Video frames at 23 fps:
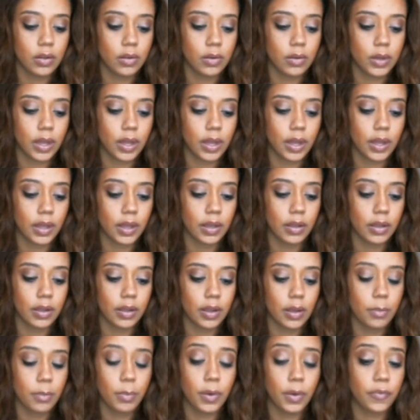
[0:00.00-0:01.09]
Okay.
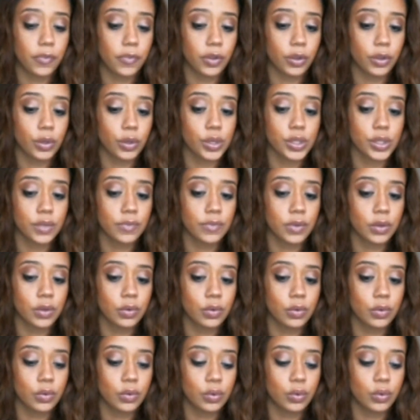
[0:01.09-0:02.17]
But for those of
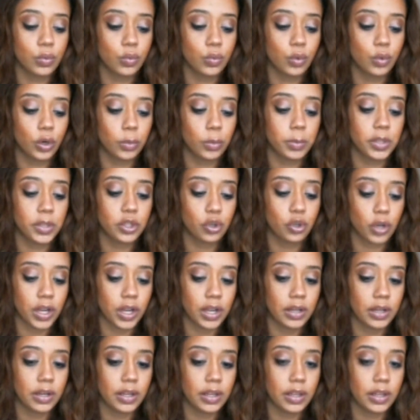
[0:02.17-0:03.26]
you who were
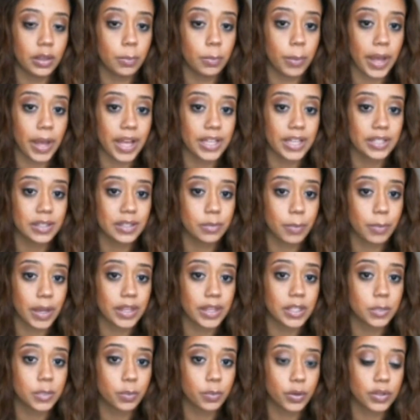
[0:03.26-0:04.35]
betrayed in the past by
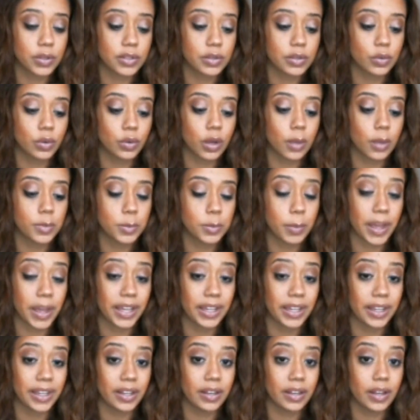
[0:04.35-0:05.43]
this person who comes back
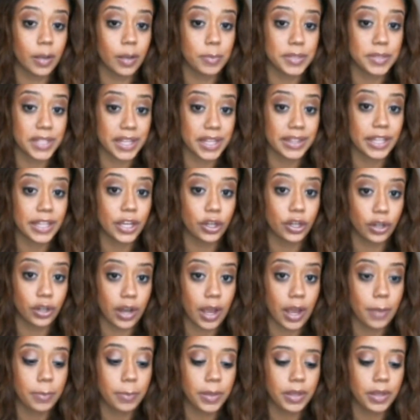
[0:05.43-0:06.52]
in upset that you're
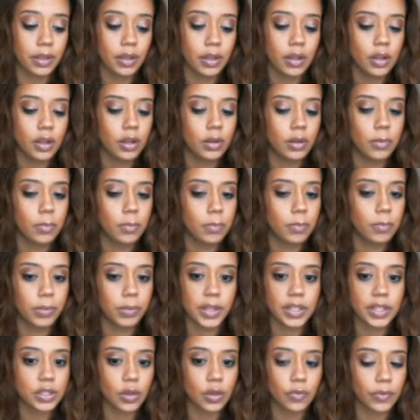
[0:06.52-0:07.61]
happy,
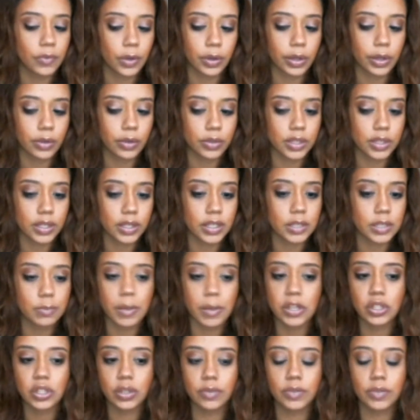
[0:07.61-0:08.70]
please don't feel guilty,
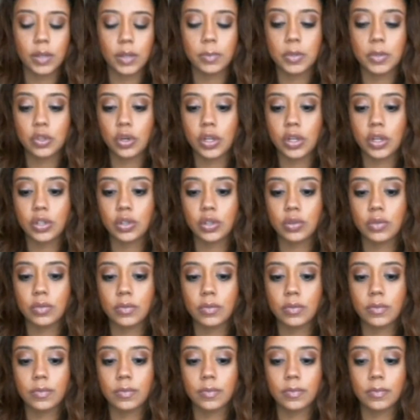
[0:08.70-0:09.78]
especially if they betrayed
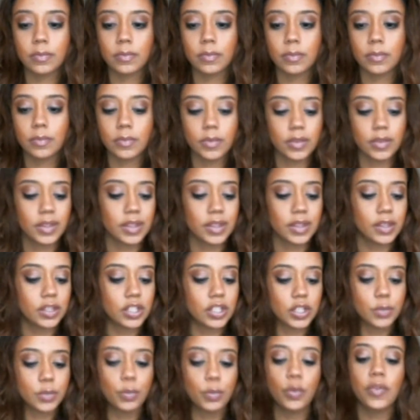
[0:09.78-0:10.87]
you.
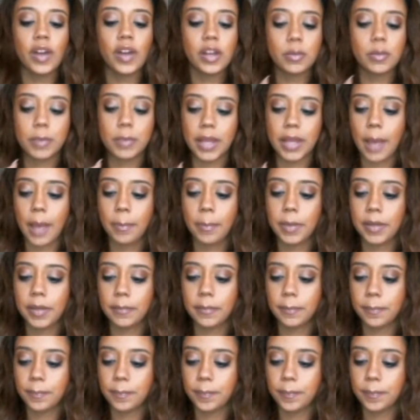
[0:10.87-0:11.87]
Just move on and be happy.